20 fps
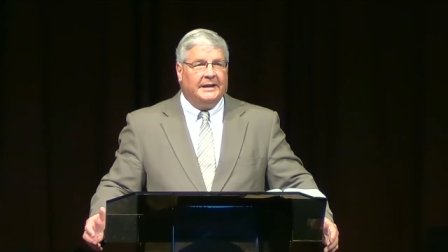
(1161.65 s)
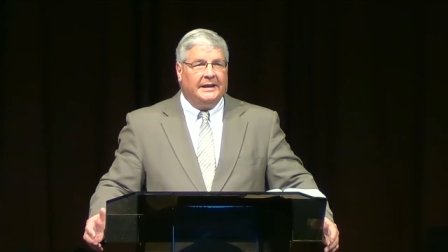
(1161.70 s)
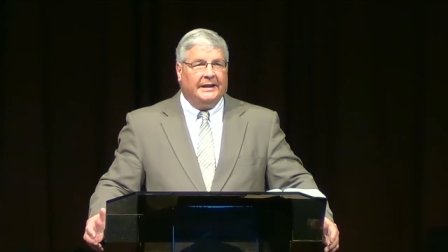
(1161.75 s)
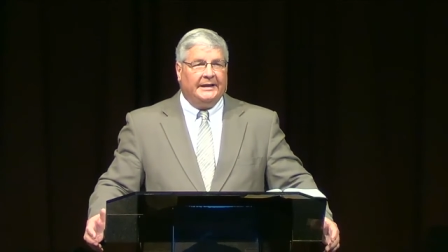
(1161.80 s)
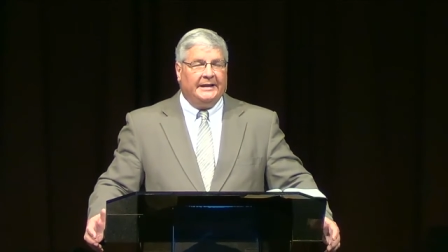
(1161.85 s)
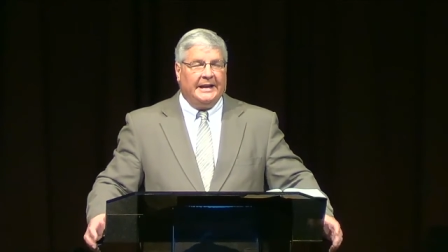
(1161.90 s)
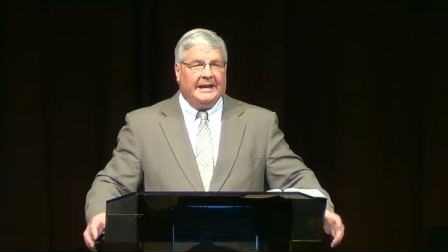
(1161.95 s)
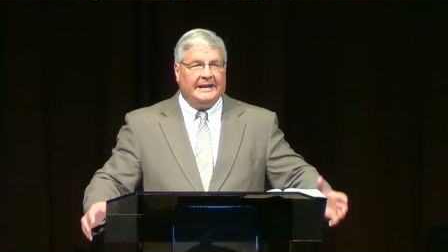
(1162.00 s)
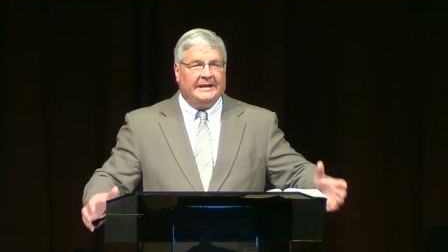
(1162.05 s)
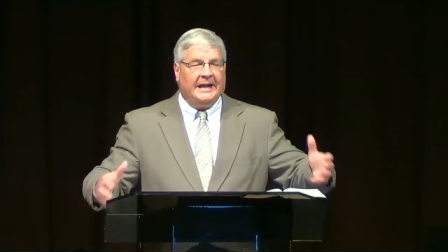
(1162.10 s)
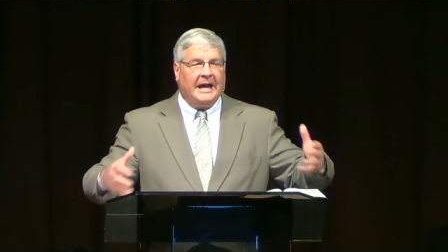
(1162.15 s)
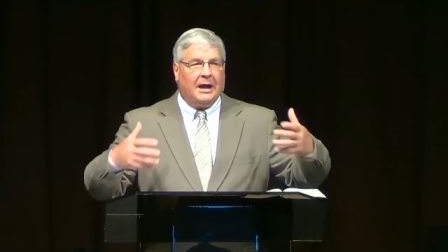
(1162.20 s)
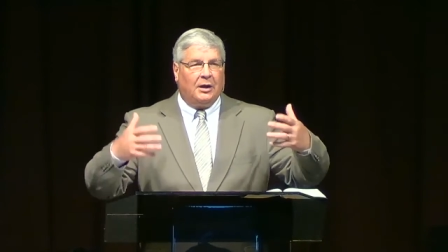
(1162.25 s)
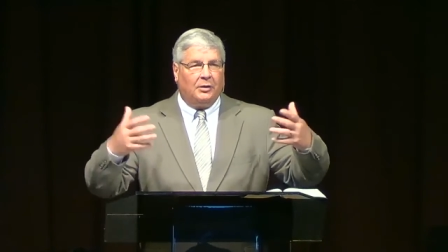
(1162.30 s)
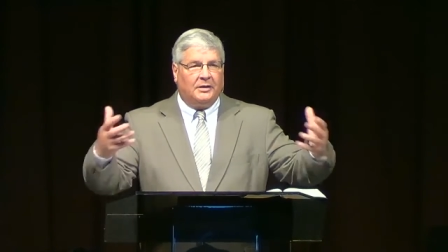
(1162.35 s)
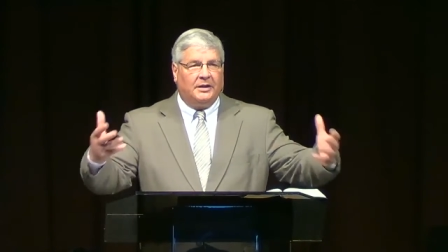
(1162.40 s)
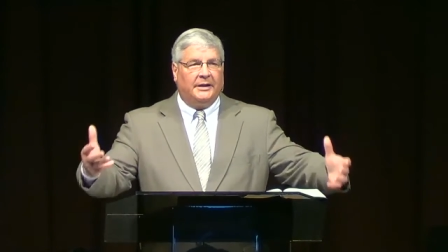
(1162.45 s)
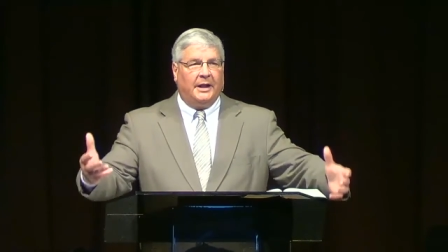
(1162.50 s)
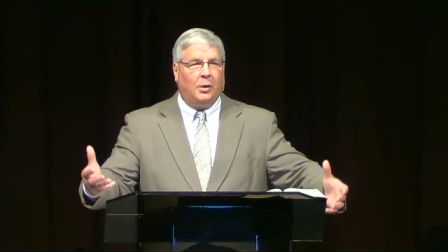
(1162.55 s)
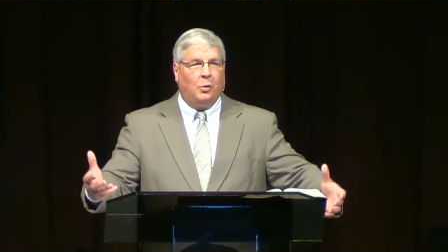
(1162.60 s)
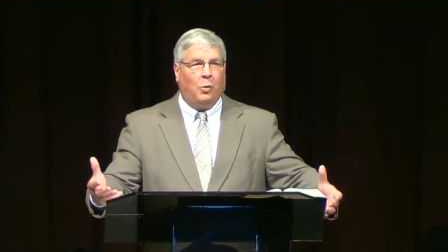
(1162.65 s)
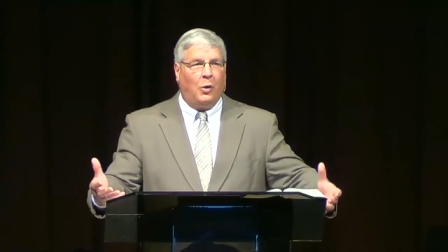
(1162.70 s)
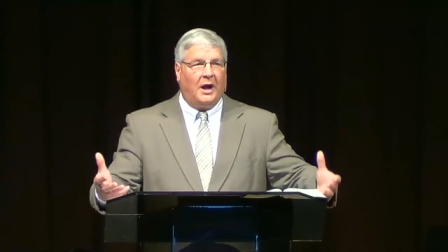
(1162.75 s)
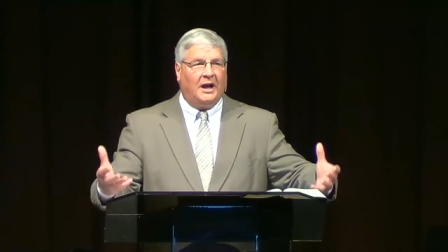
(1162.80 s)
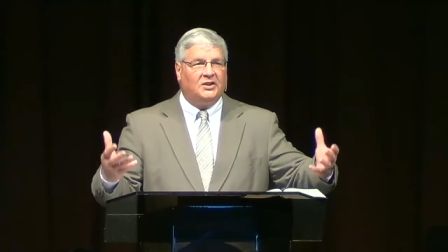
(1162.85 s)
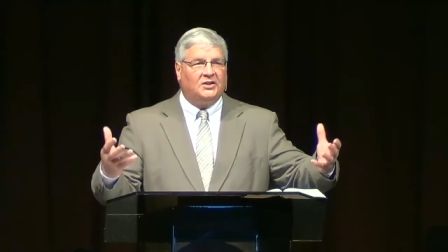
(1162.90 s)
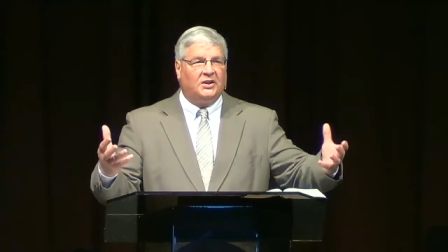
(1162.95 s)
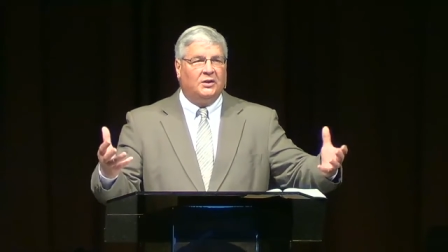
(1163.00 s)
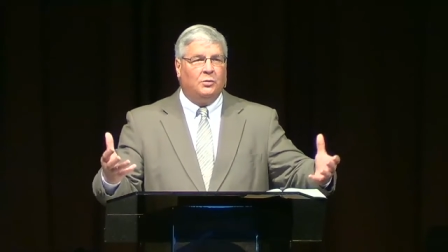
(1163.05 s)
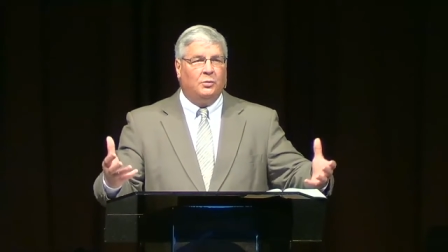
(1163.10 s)
and, and how can I
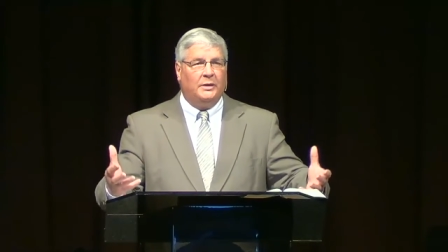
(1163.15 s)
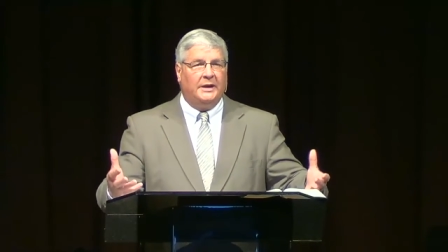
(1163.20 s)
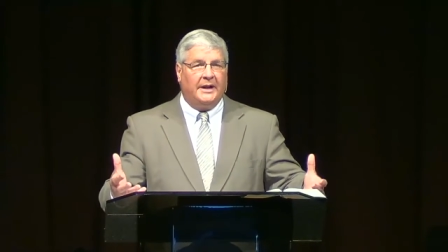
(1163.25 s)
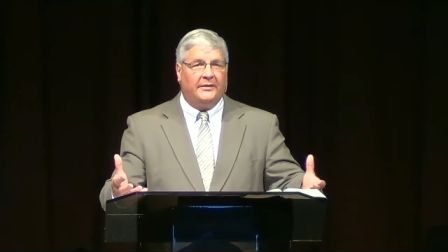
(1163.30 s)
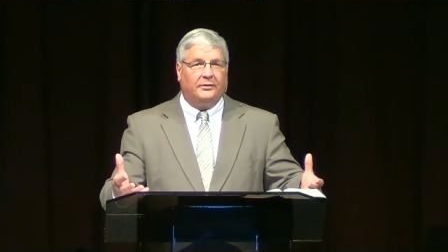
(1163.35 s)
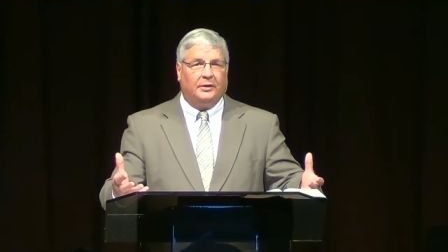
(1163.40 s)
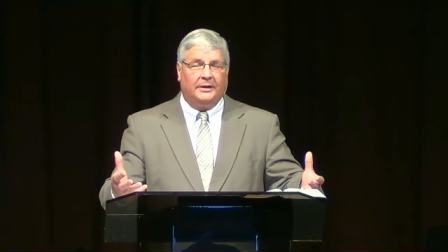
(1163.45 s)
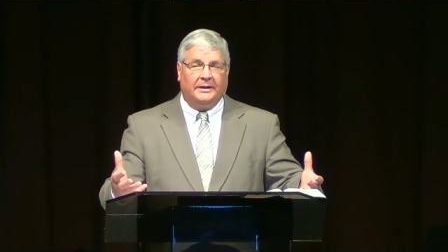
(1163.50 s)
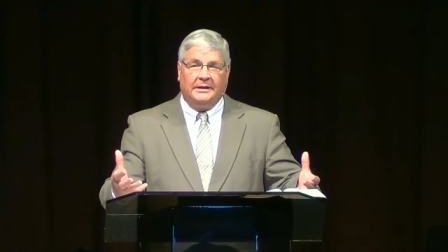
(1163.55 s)
watch it and whatever?